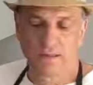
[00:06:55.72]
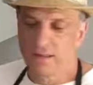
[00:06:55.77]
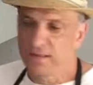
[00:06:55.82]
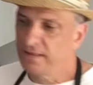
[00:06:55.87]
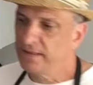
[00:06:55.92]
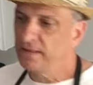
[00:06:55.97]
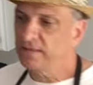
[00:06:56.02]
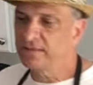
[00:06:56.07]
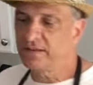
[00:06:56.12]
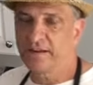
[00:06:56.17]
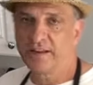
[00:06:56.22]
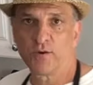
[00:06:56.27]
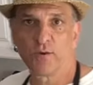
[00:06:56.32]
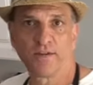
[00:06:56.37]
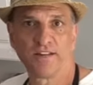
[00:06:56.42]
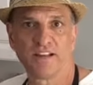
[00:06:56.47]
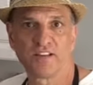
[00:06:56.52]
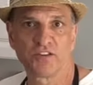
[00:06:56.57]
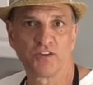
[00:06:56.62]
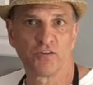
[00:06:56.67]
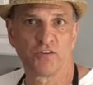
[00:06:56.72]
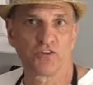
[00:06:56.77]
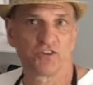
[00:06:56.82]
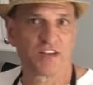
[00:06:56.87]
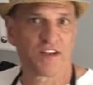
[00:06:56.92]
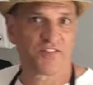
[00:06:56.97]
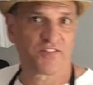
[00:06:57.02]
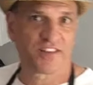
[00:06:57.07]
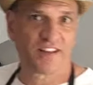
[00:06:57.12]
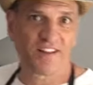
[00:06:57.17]
It'll tell you when there's a new
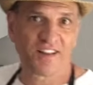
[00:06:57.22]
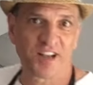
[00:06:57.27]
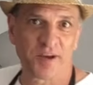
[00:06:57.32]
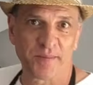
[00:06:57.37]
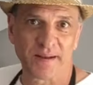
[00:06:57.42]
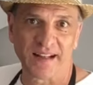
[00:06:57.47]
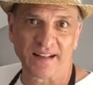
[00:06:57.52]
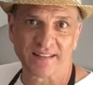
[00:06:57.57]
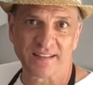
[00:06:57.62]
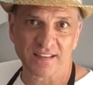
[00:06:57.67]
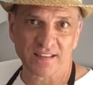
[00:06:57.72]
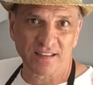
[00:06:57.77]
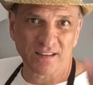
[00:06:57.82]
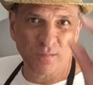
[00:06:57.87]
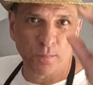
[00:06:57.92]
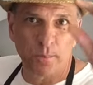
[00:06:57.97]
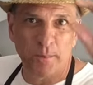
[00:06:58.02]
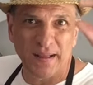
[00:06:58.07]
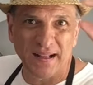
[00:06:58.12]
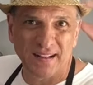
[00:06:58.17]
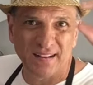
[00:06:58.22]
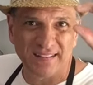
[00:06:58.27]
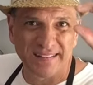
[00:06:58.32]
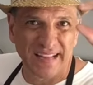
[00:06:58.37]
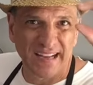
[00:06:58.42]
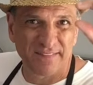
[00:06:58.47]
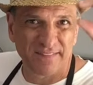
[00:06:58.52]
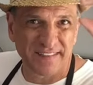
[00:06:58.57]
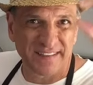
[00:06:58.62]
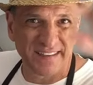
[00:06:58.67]
Chef Sal coming out. There's a little bell
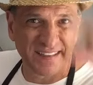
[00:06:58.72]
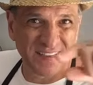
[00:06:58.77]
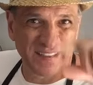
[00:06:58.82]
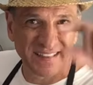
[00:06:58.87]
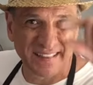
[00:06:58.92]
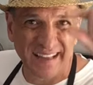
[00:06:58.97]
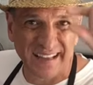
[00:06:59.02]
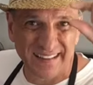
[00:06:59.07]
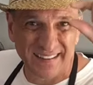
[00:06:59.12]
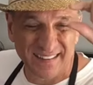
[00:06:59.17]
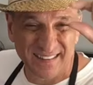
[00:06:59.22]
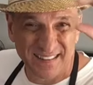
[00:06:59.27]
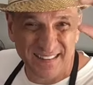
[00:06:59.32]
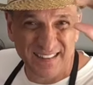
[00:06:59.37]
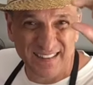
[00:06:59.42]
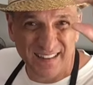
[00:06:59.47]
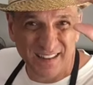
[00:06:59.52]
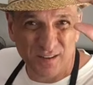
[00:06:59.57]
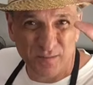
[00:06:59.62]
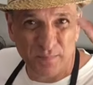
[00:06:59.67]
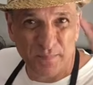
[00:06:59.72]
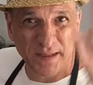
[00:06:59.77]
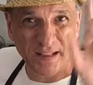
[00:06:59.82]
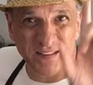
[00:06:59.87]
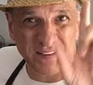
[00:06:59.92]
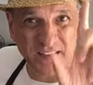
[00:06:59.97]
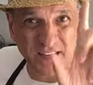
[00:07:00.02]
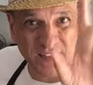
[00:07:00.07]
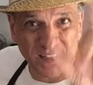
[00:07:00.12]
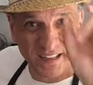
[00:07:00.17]
after you hit that. You see a little bell.
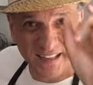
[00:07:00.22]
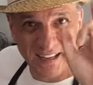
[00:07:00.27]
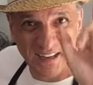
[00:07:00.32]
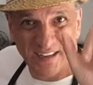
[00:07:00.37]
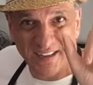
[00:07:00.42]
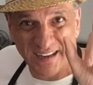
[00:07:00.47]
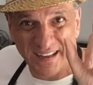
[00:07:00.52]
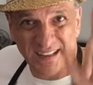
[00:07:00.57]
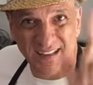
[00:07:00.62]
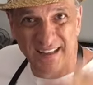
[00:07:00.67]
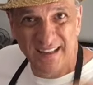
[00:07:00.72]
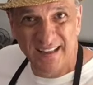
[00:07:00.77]
You click on it.